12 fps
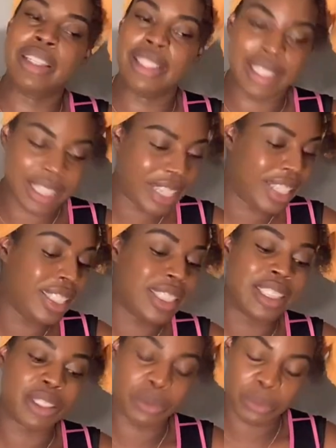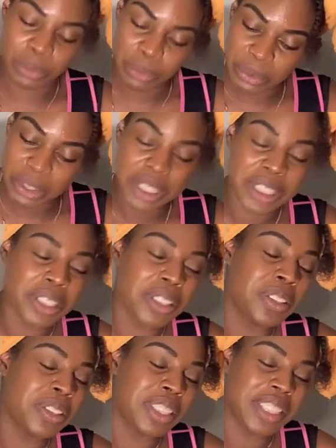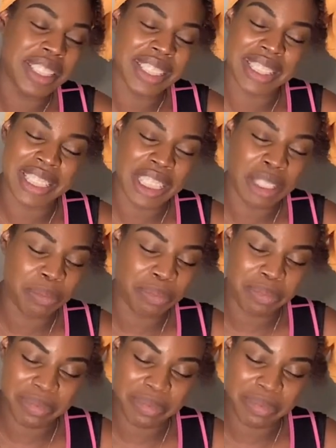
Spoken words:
Again, this is really deep